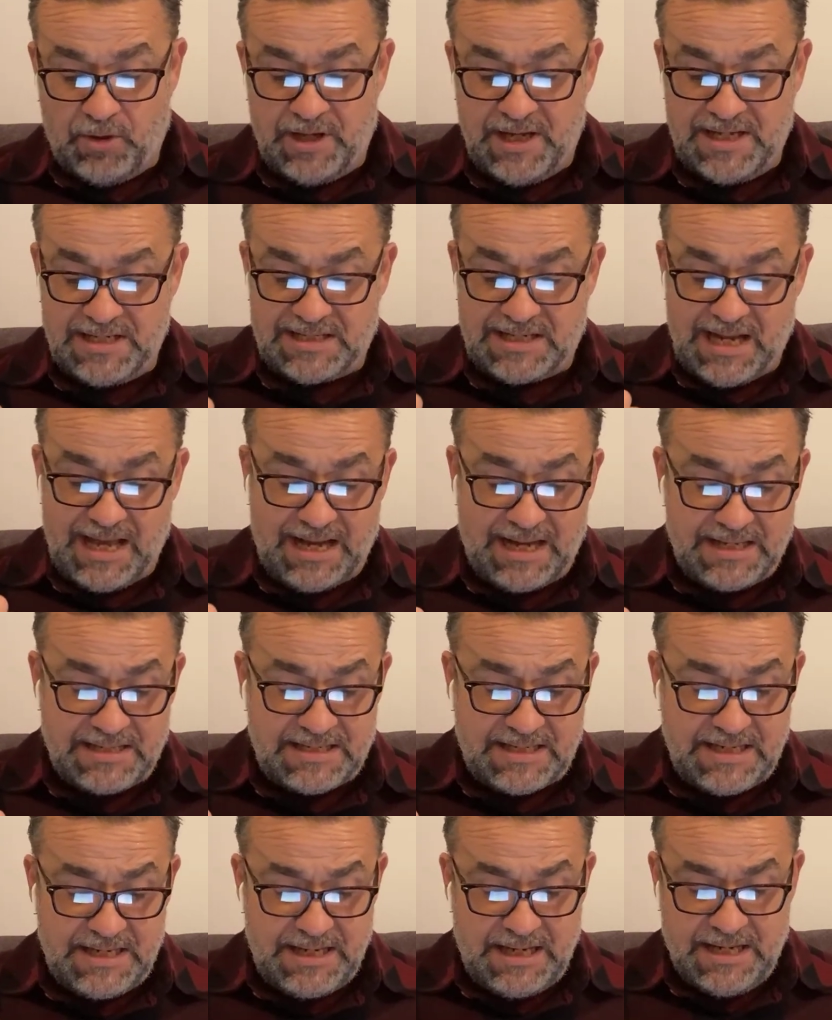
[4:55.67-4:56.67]
His
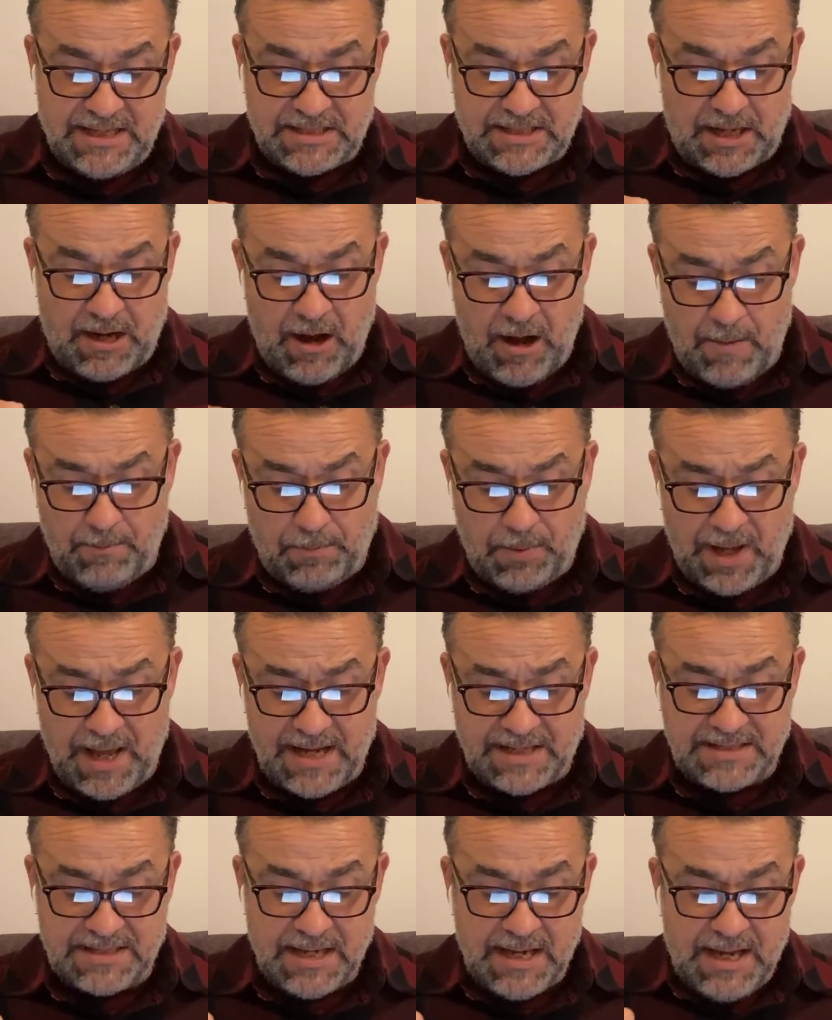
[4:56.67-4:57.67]
legacy is
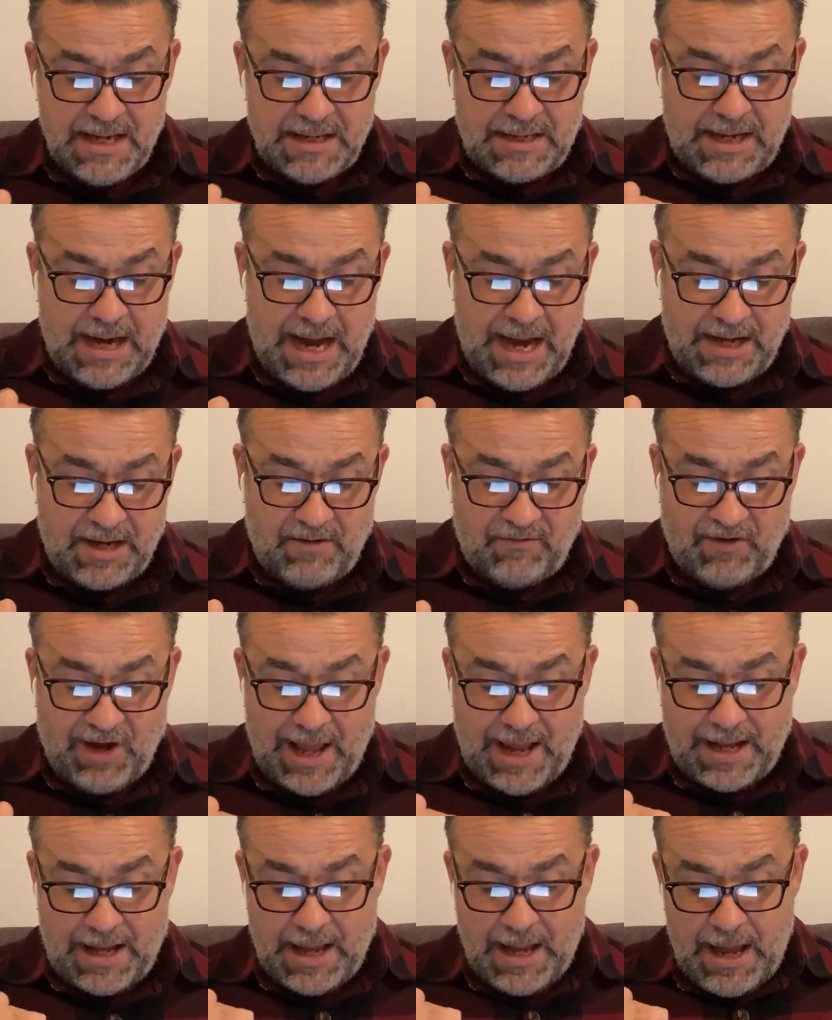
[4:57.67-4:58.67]
complex, kind of
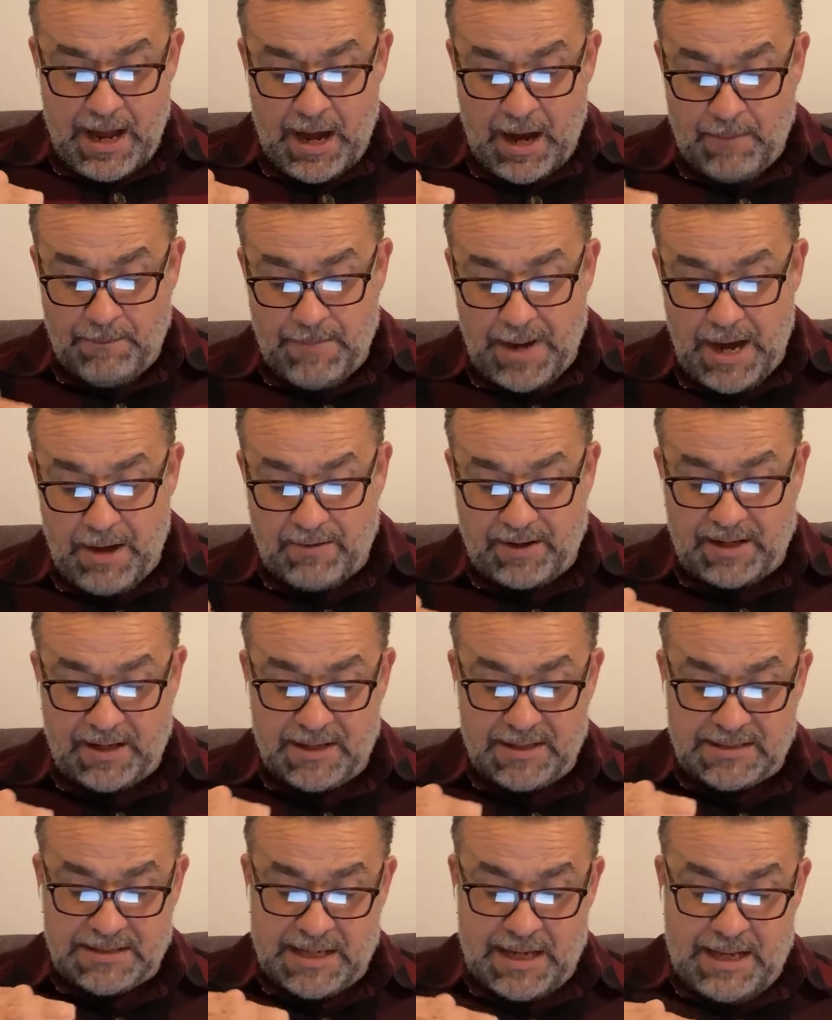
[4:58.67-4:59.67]
like
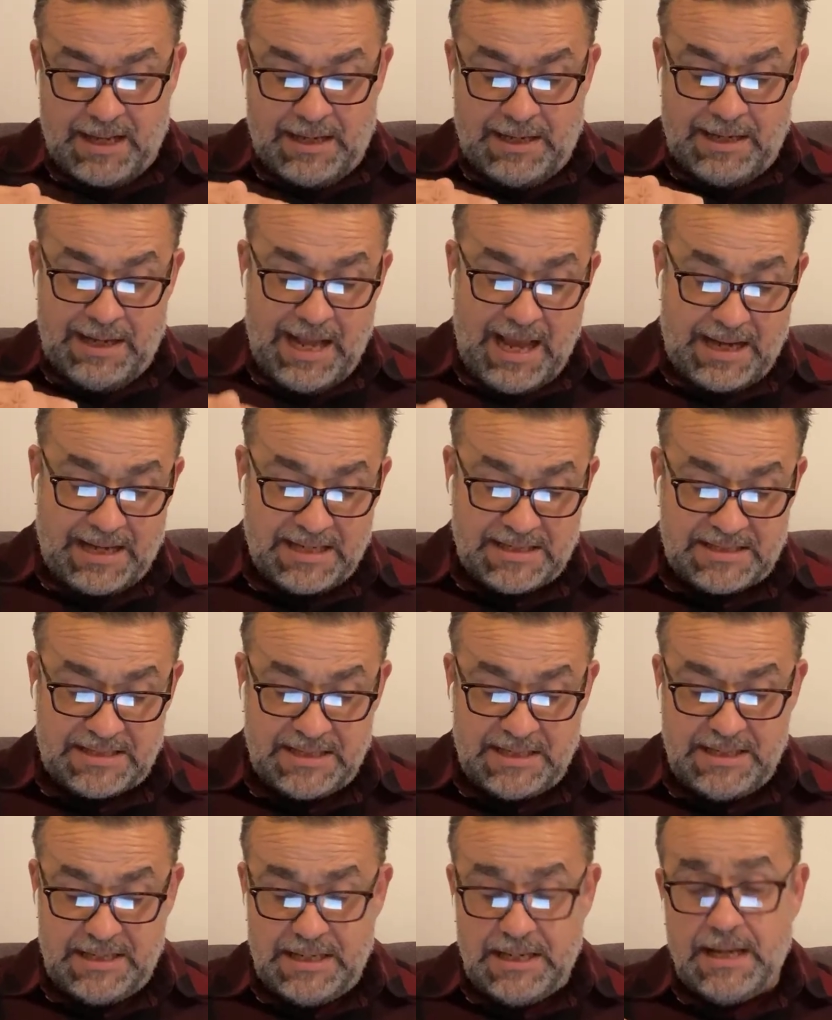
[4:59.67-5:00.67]
America's
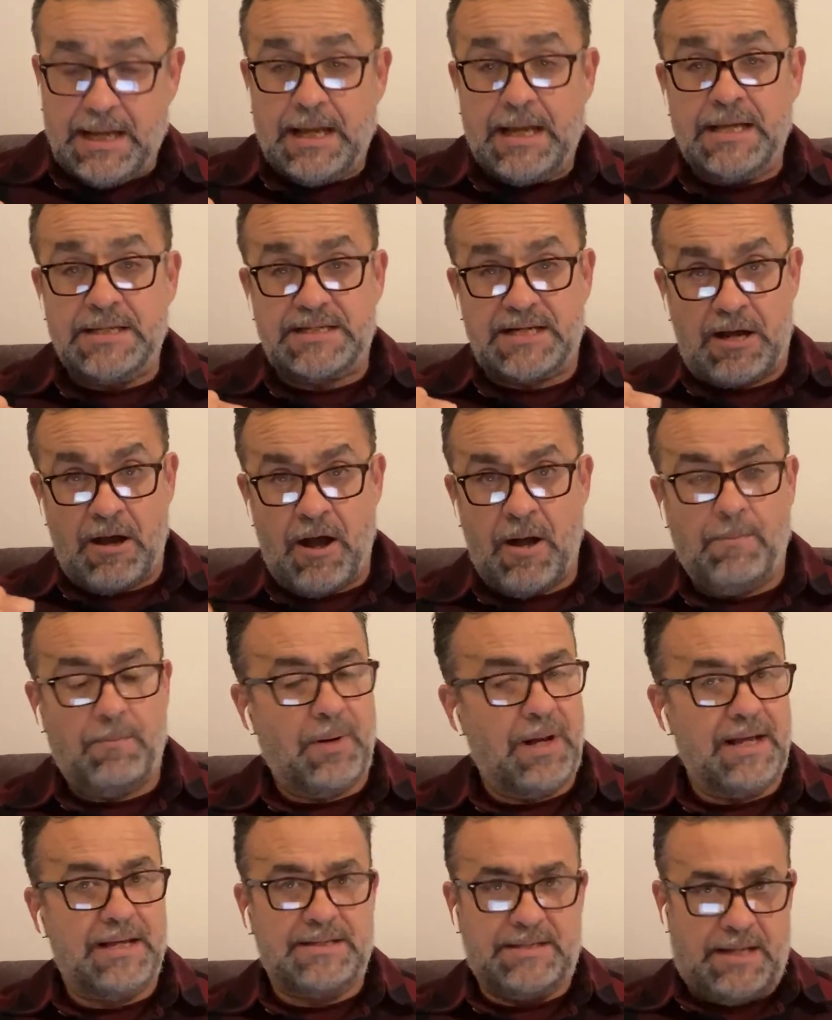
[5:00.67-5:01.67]
legacy is
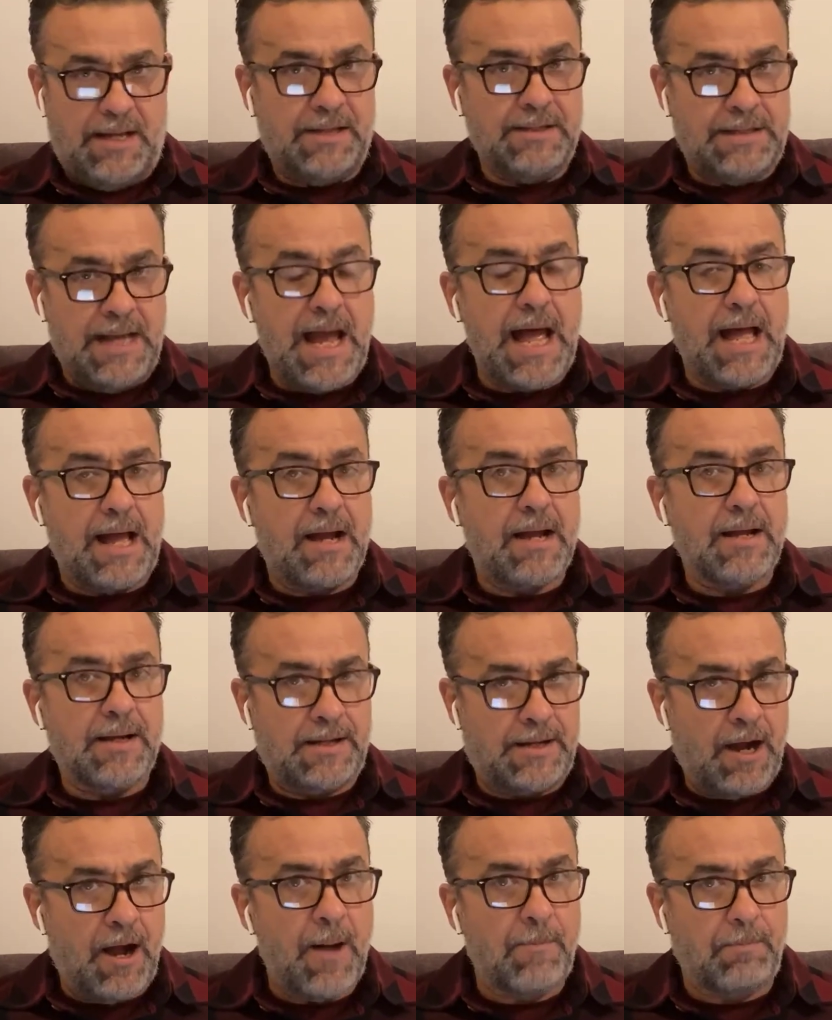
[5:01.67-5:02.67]
complex. Yeah,
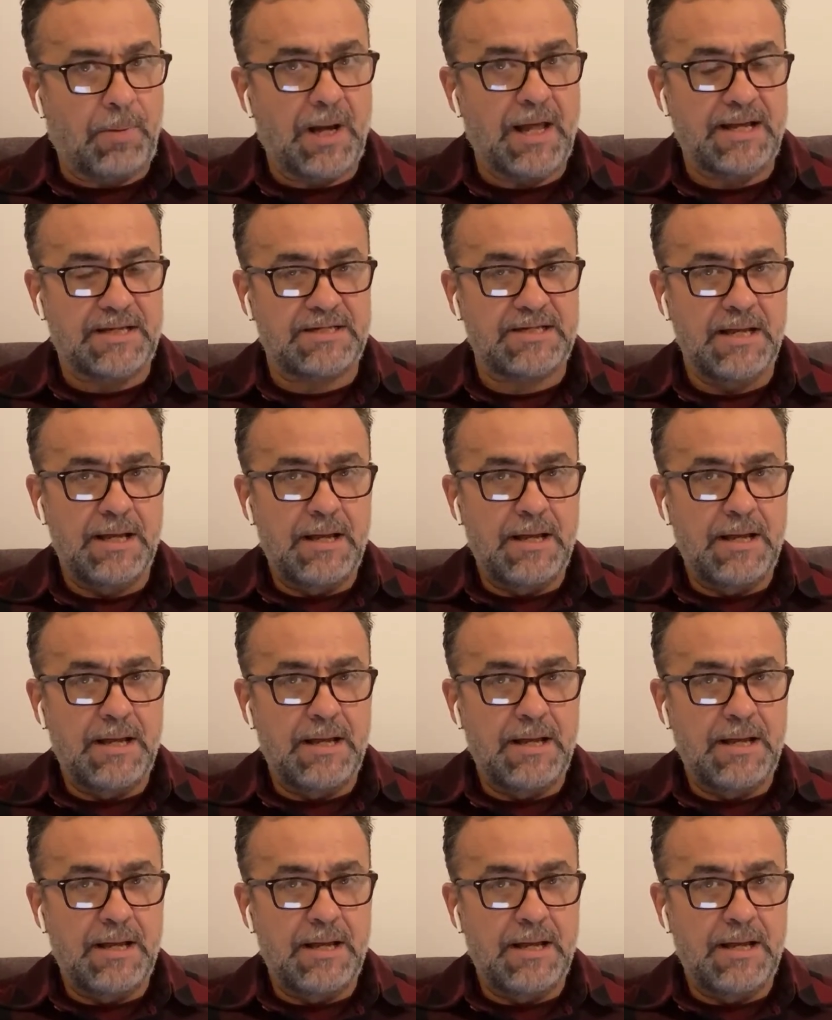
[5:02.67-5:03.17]
complex.